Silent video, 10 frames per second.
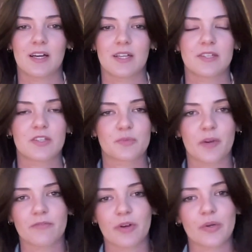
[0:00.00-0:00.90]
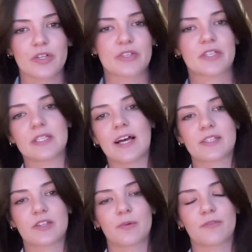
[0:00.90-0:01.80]
This is where voters
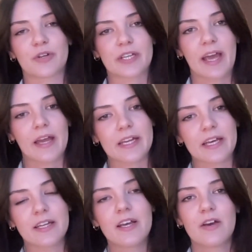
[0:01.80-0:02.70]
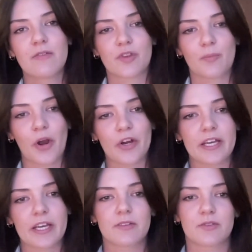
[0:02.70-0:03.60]
select their preferred candidate for the
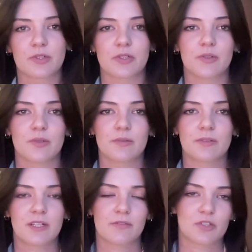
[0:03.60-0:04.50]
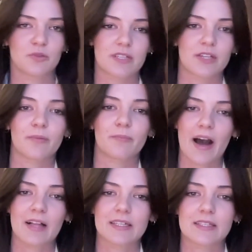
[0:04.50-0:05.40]
party through individual secret
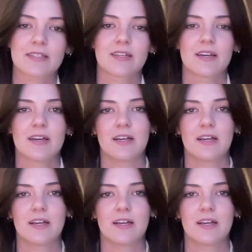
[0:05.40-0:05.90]
ballots.